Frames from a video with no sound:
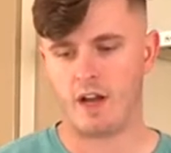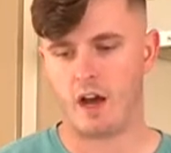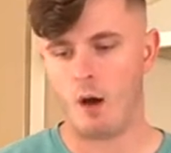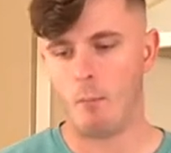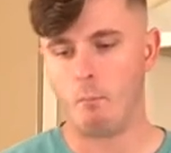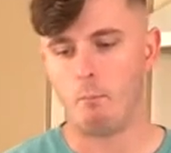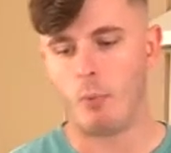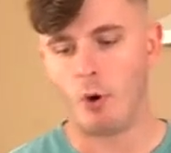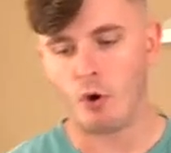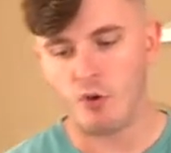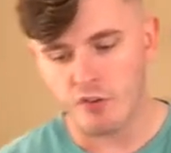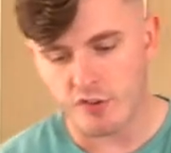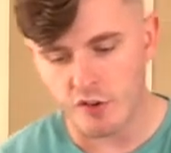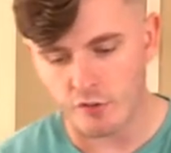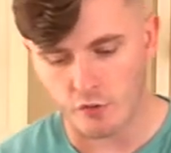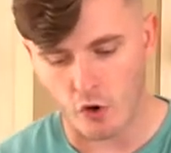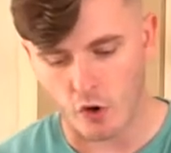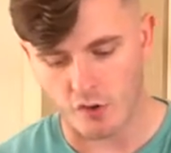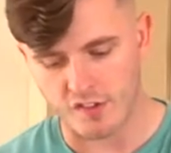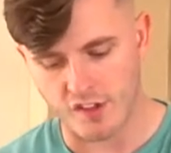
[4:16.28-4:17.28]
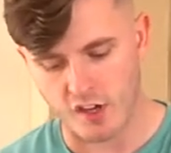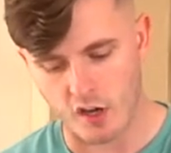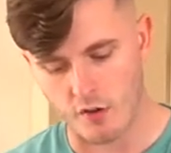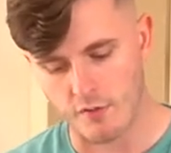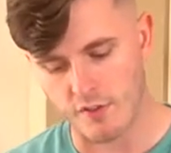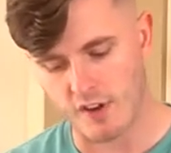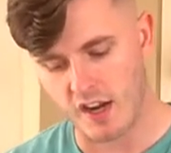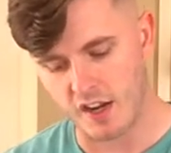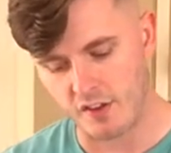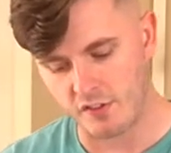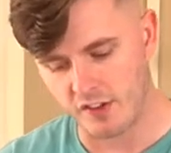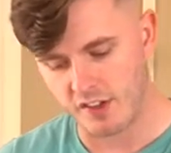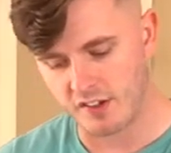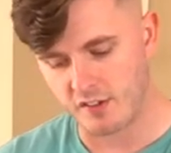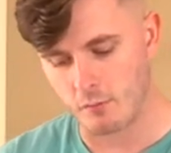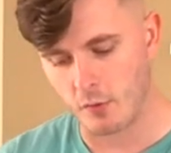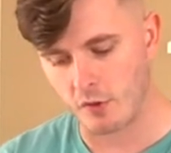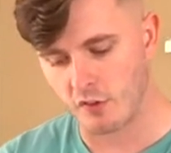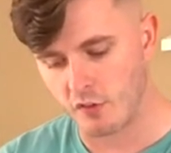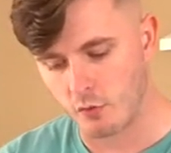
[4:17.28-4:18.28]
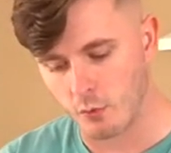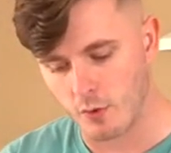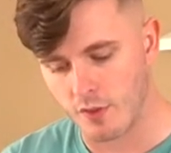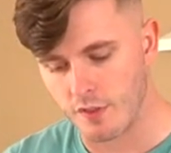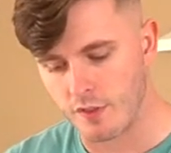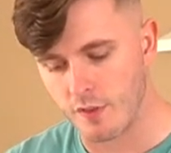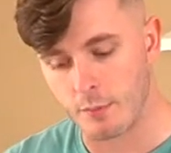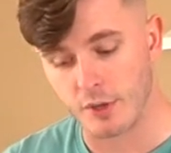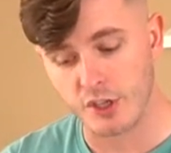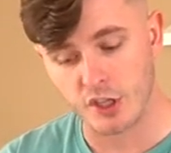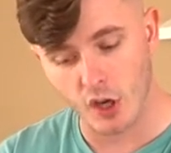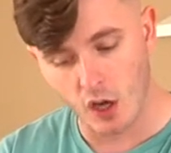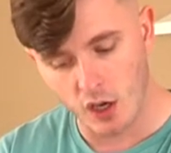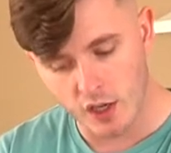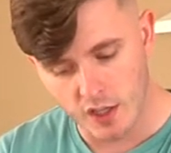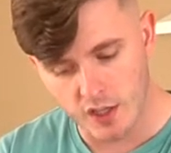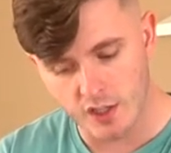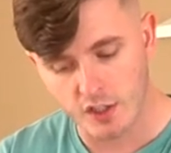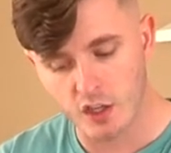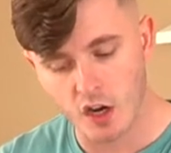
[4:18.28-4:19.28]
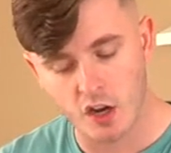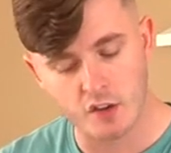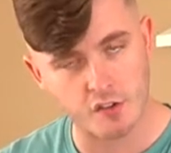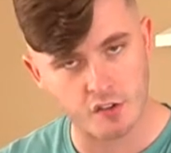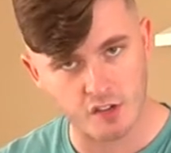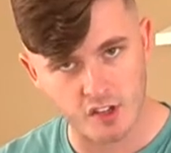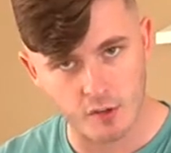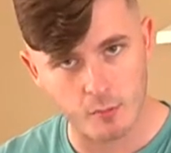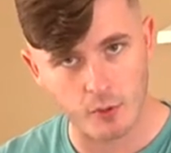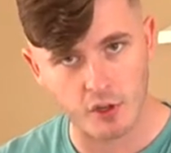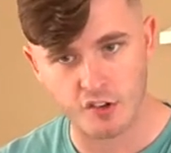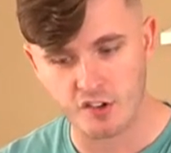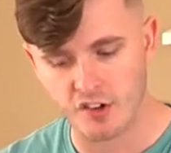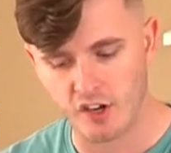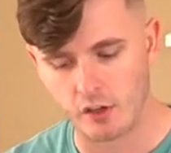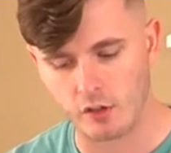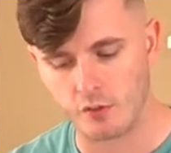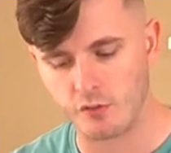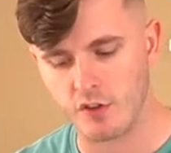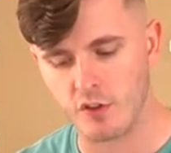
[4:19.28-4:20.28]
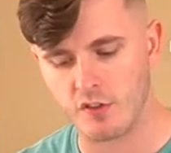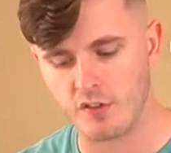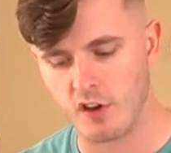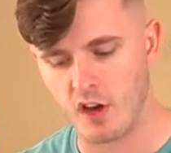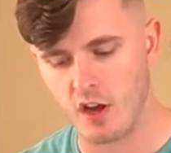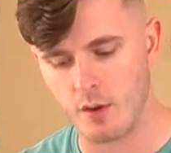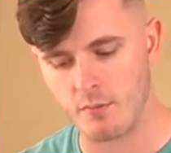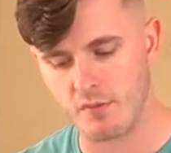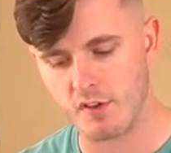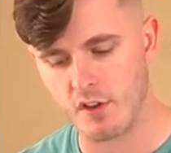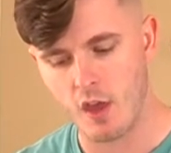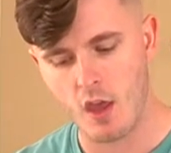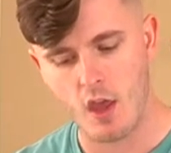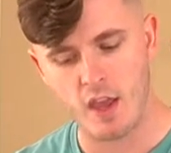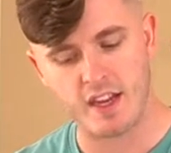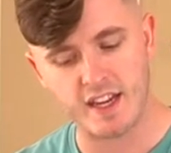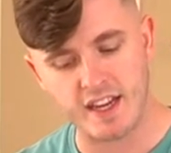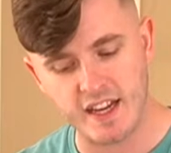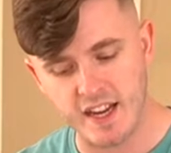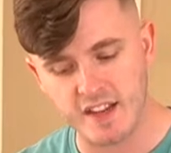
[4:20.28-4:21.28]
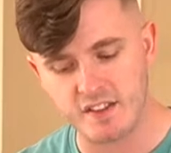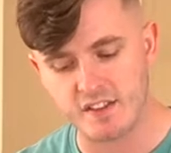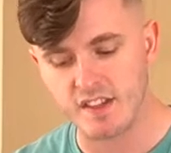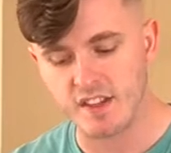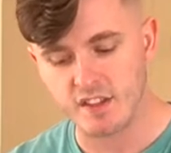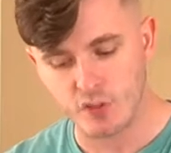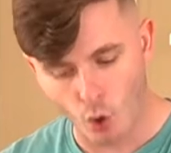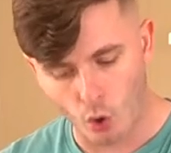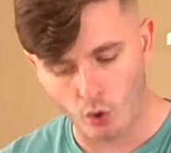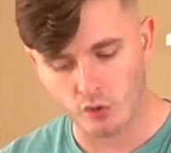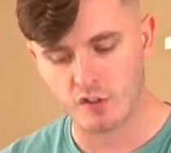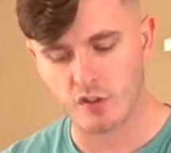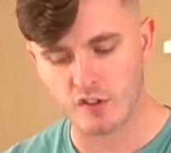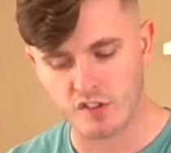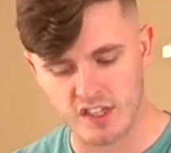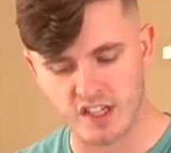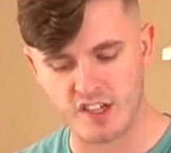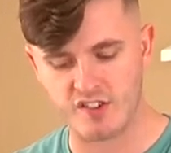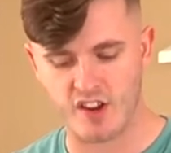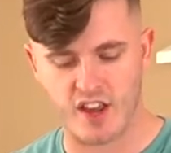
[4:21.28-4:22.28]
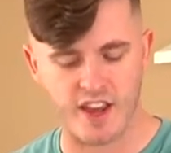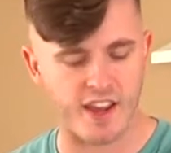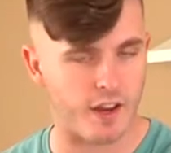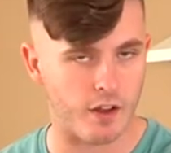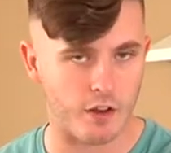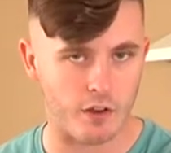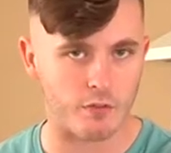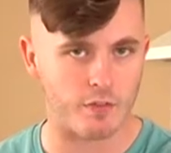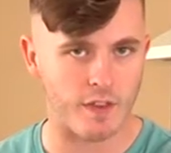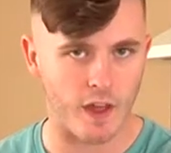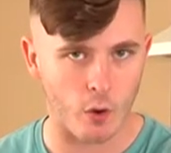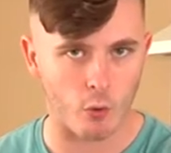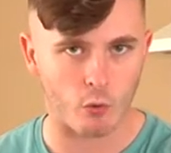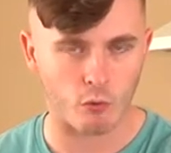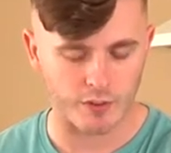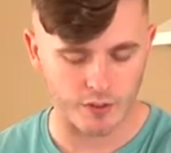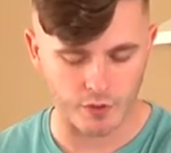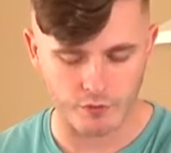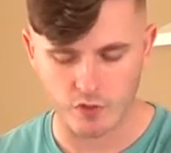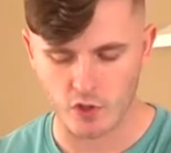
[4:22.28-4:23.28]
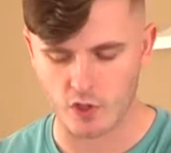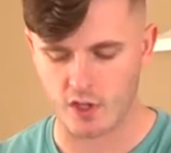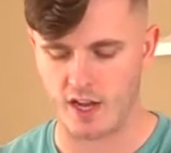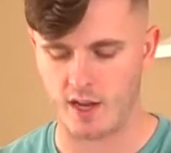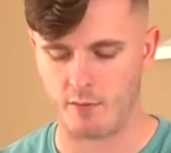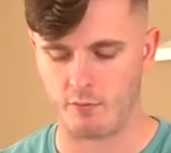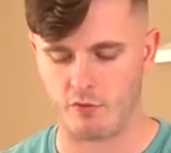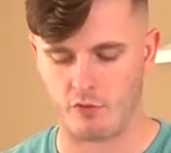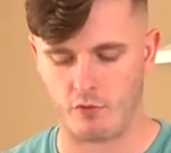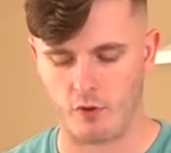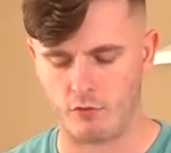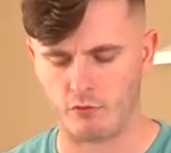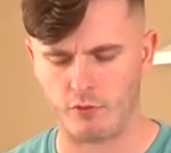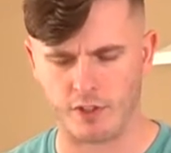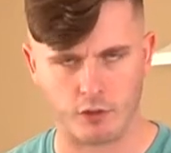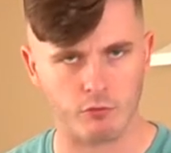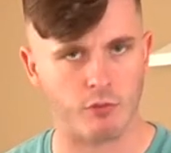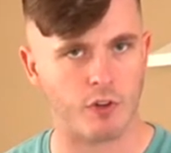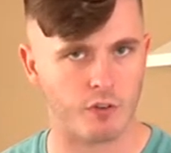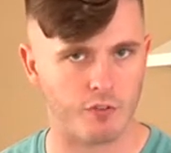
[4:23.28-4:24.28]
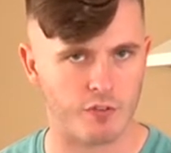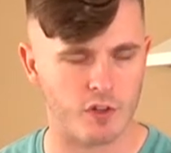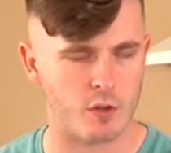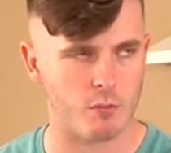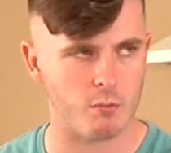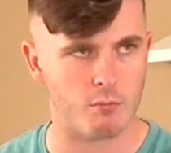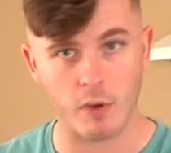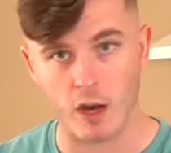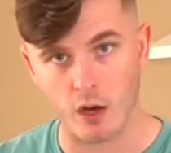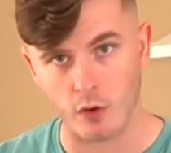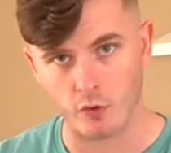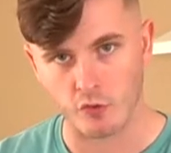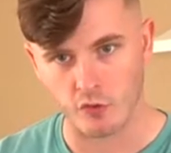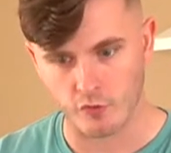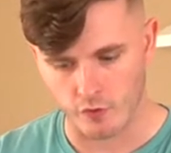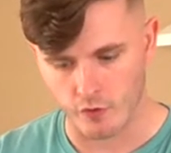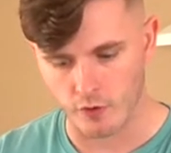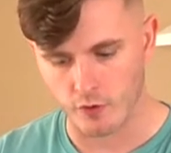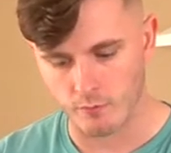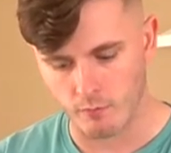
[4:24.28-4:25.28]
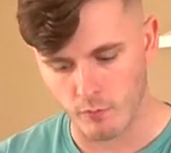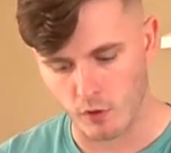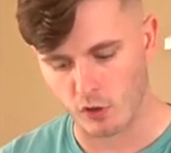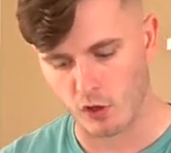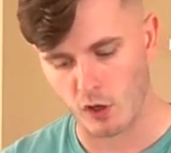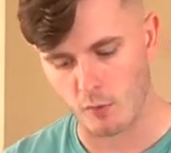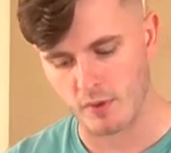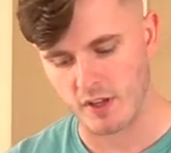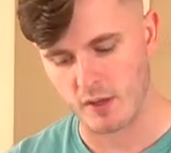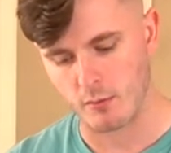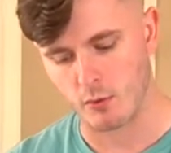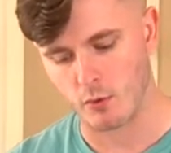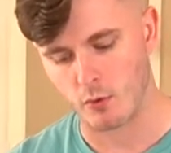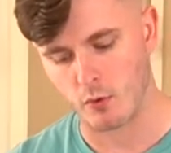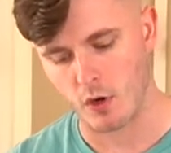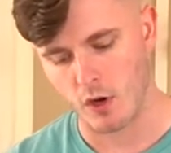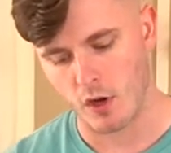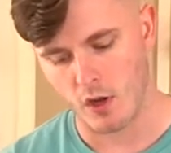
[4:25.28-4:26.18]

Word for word: out a bunch of content over the next 6 months with Badalia. You guys have seen him on the channel a few times. He is the Dr. DJ, and that will ring a few names, right? Ring a few bells for a lot of people.